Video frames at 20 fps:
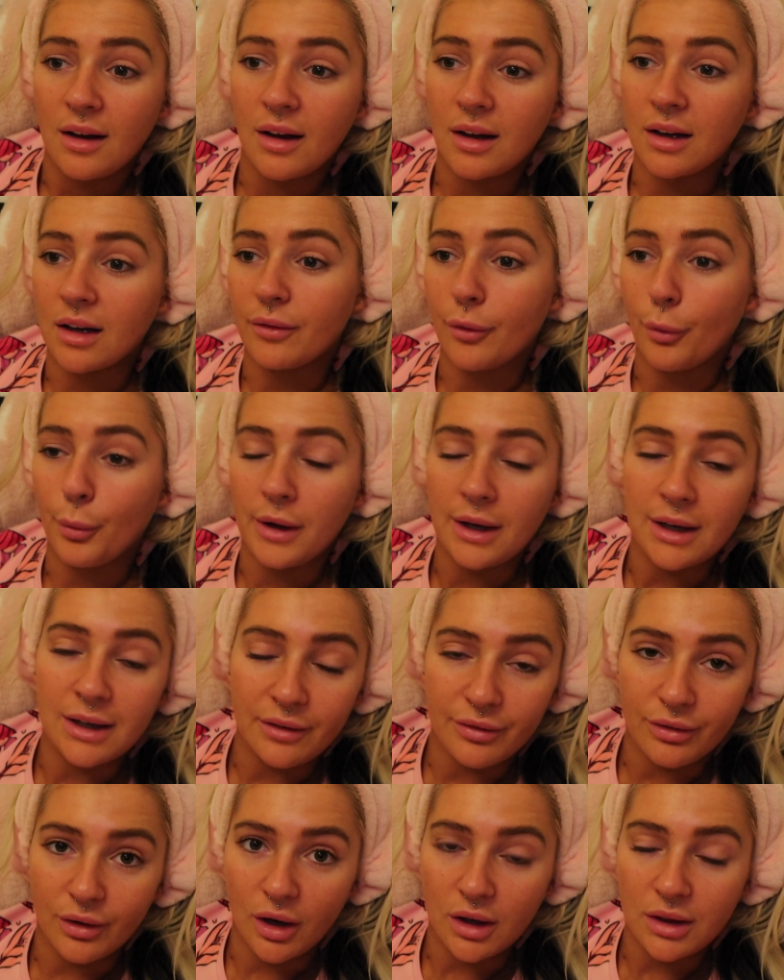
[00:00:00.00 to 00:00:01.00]
another
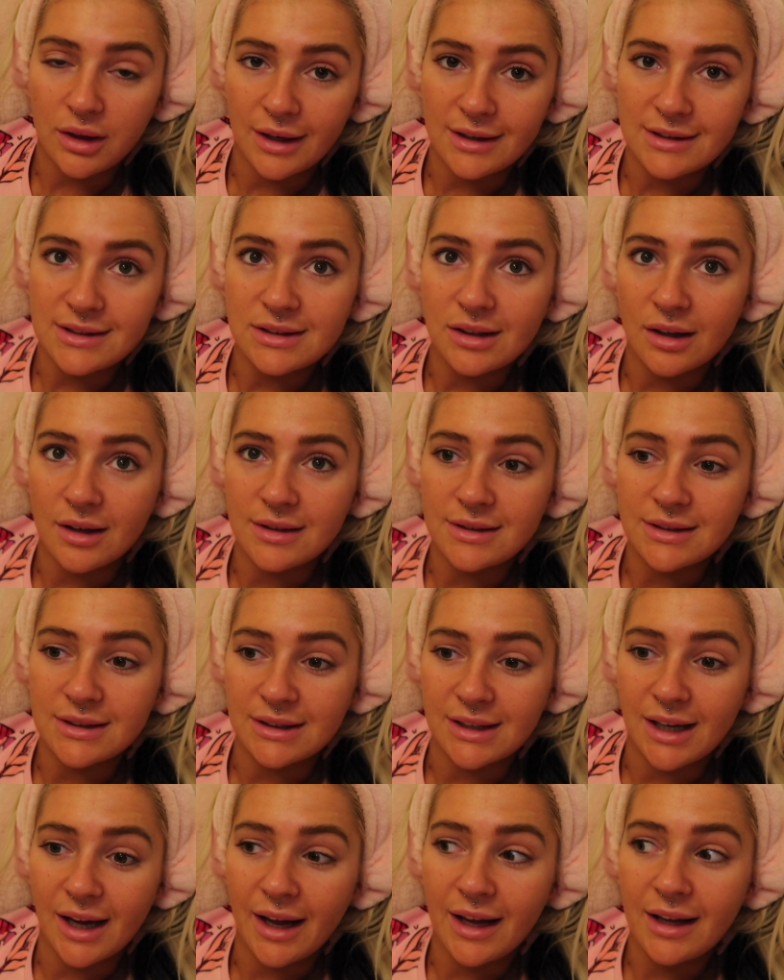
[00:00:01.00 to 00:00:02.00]
weekly vlog that I started
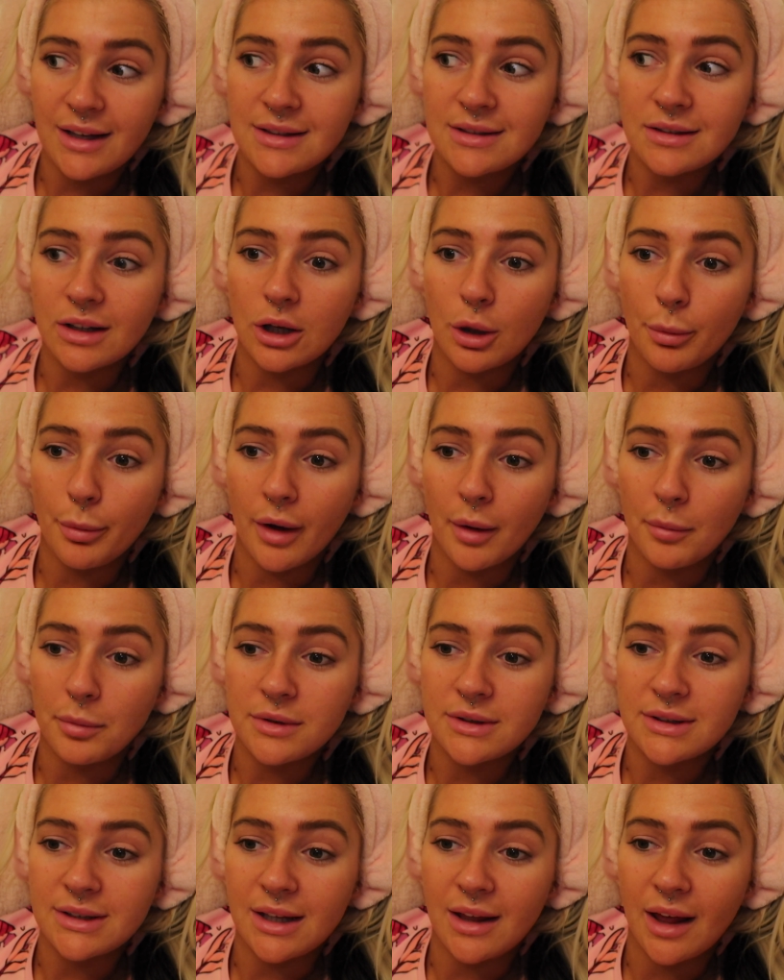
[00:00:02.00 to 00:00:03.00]
today, so you'll be able
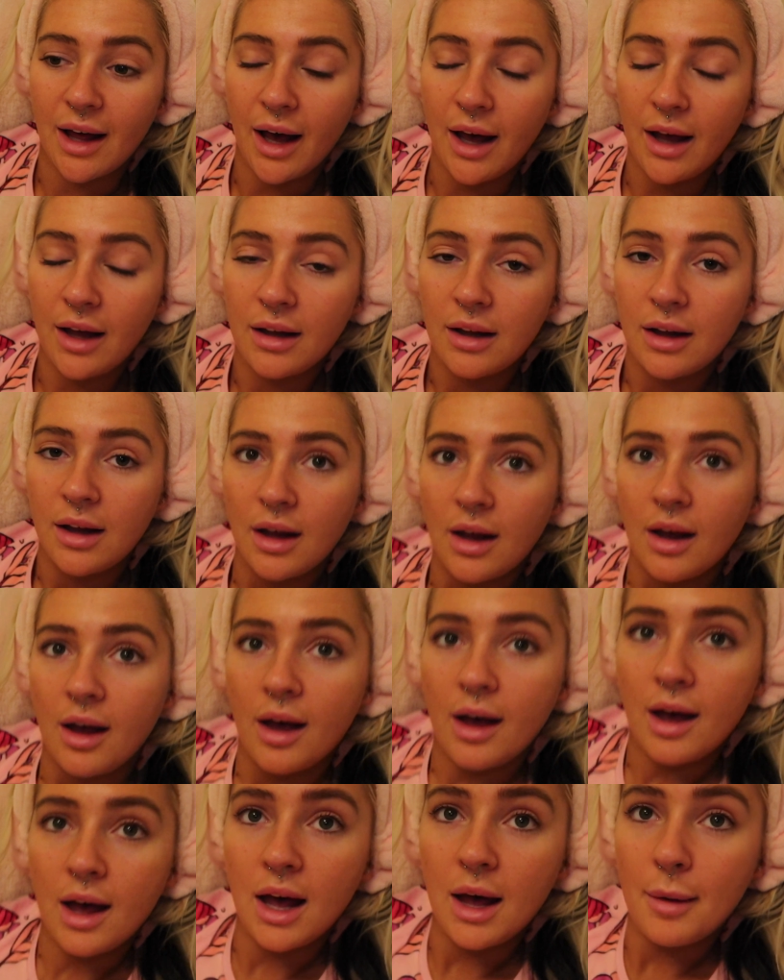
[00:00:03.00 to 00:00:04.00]
to see that.
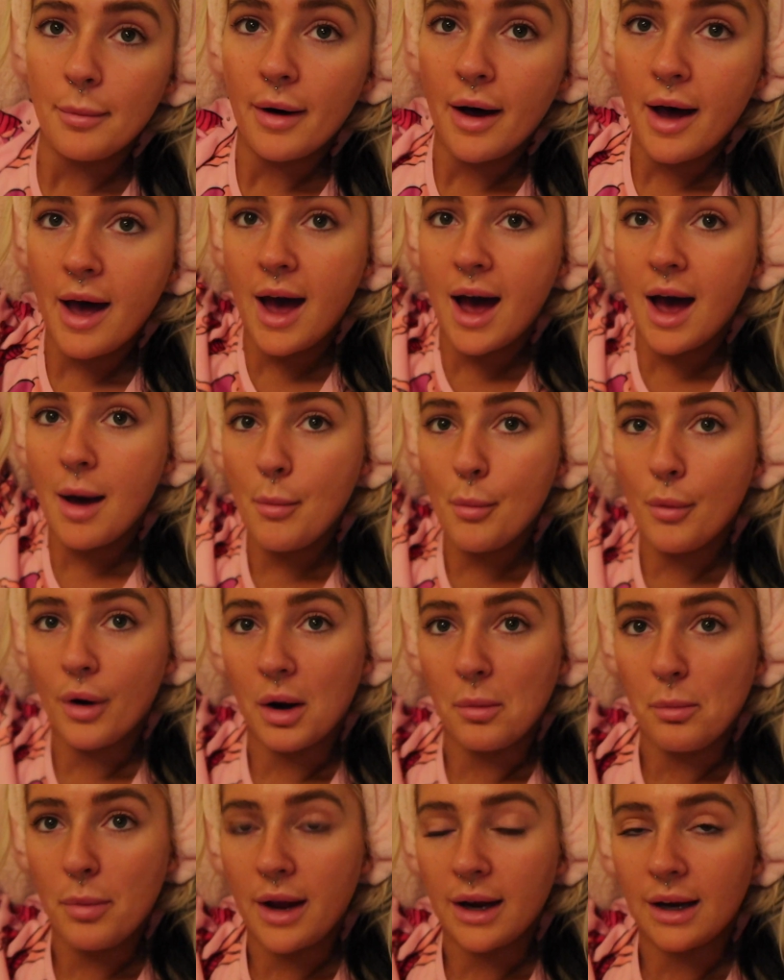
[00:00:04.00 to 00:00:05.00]
Um, I am
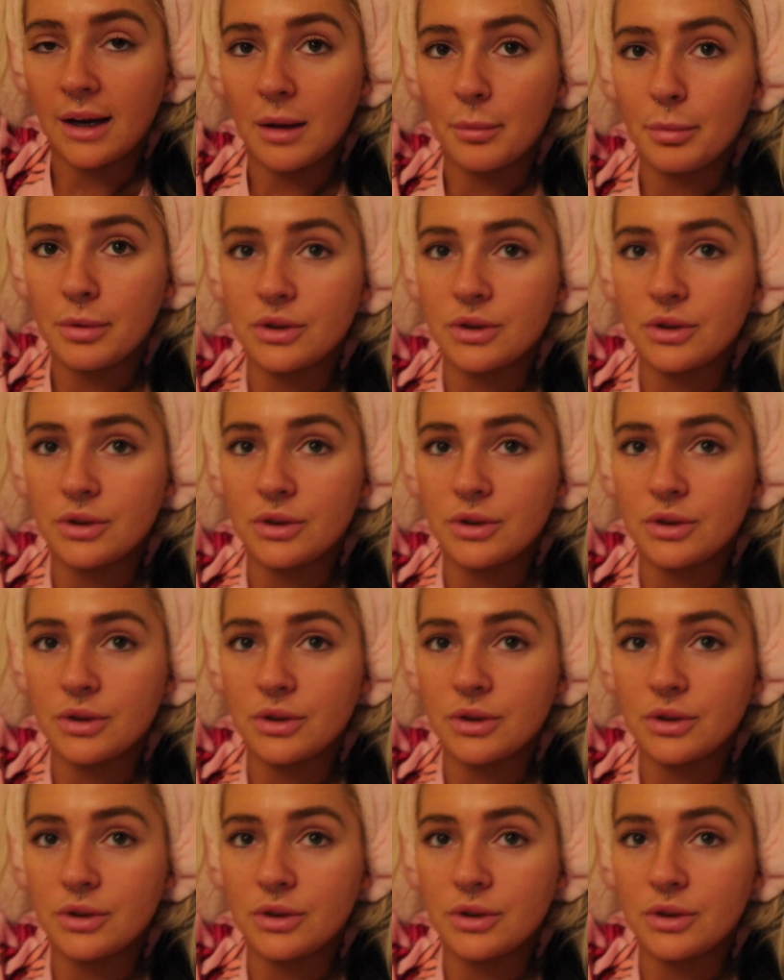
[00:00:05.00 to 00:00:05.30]
wearing piglet